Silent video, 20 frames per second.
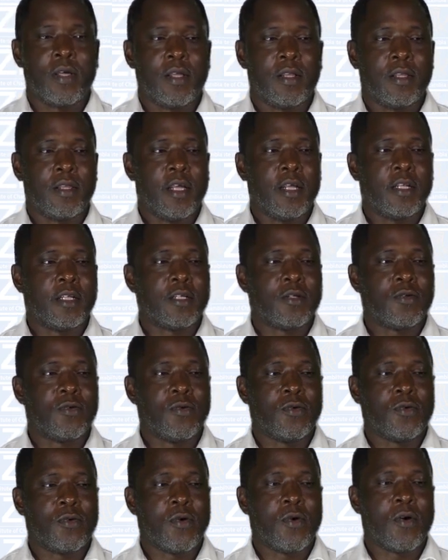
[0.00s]
need
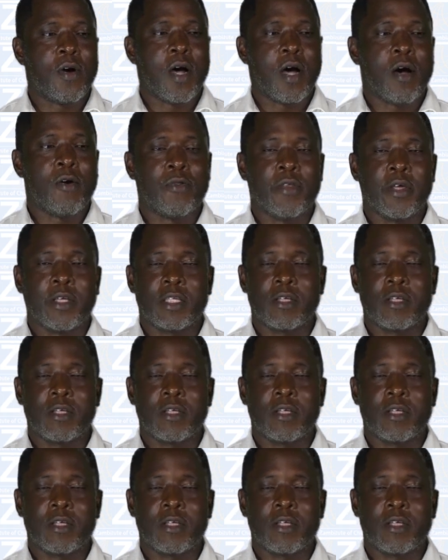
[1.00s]
to know how the